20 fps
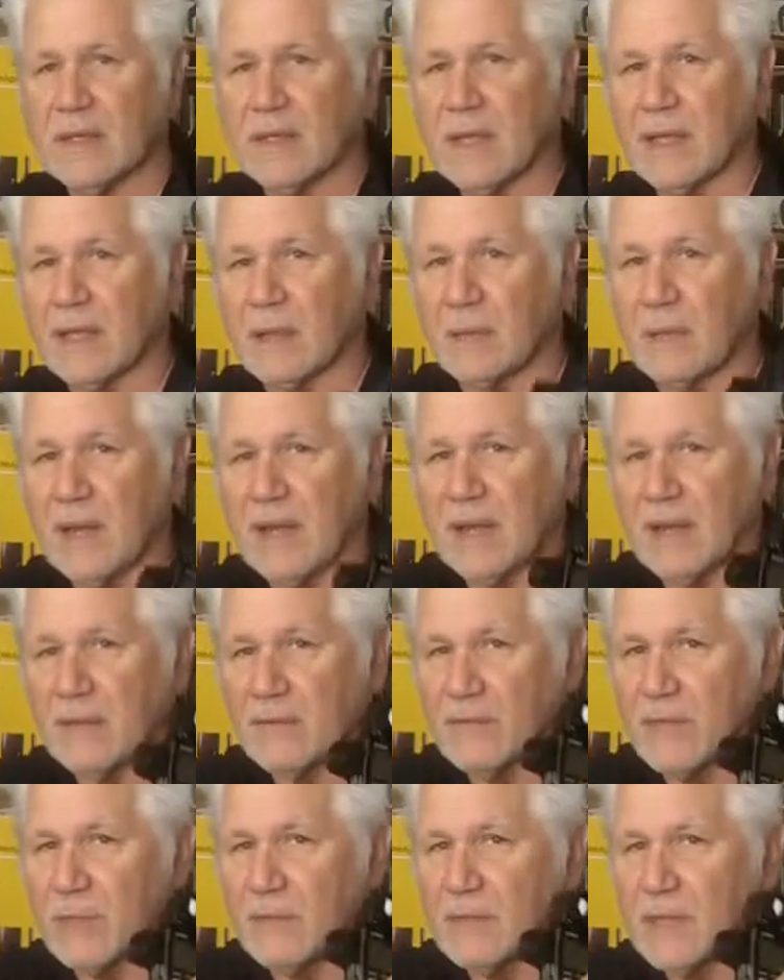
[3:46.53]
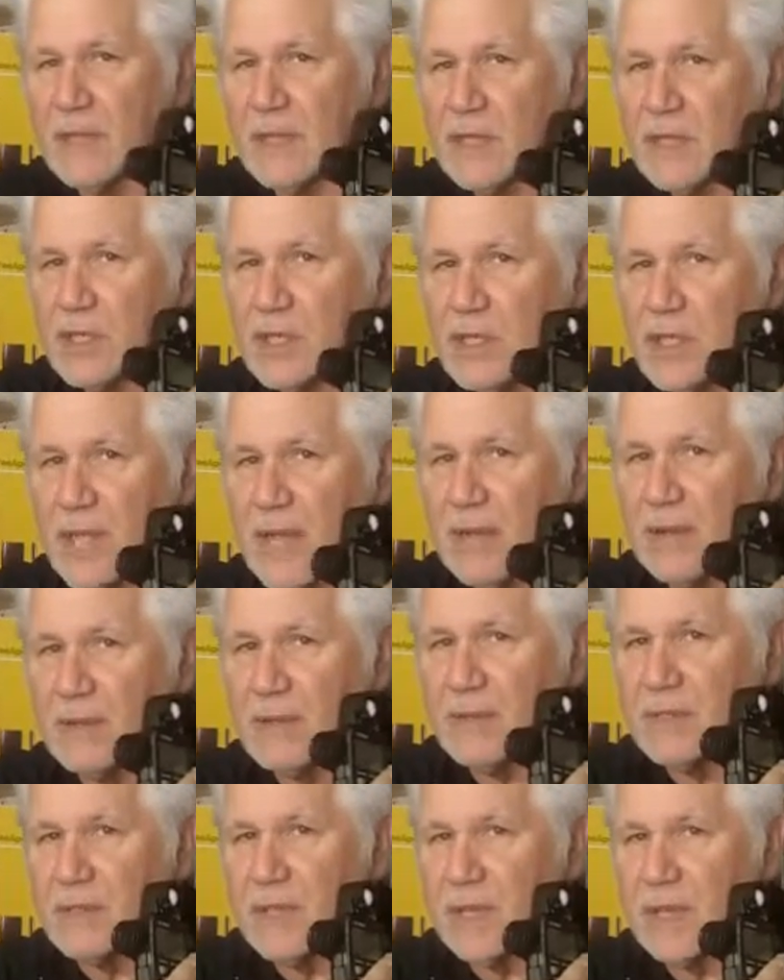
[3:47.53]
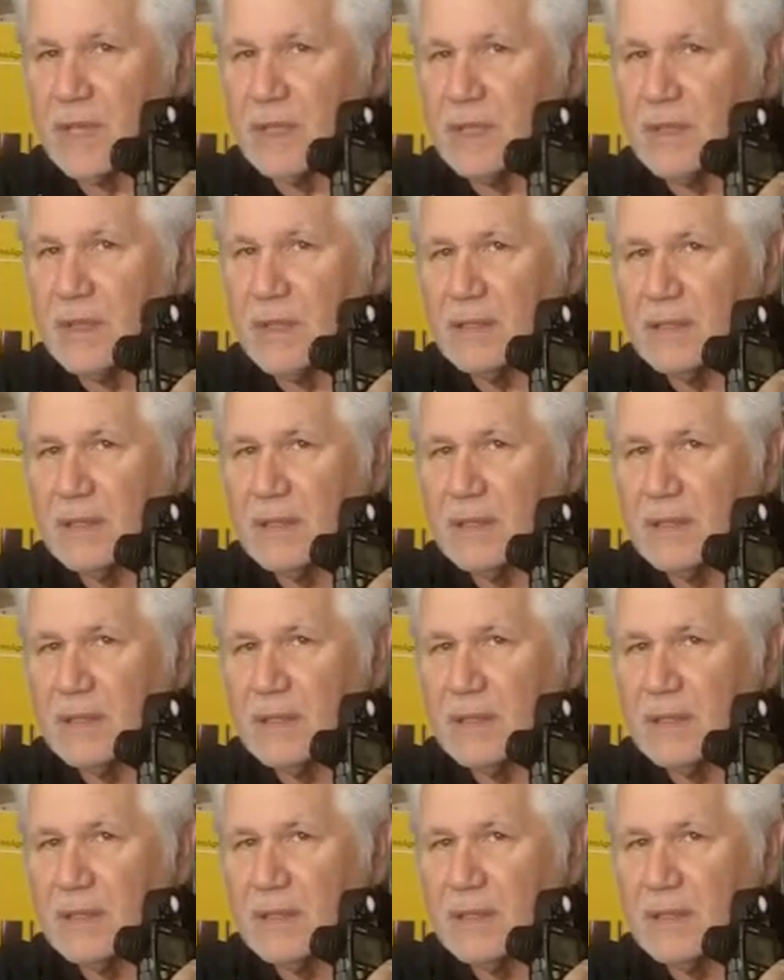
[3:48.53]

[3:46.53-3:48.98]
take a reading from the shadow side,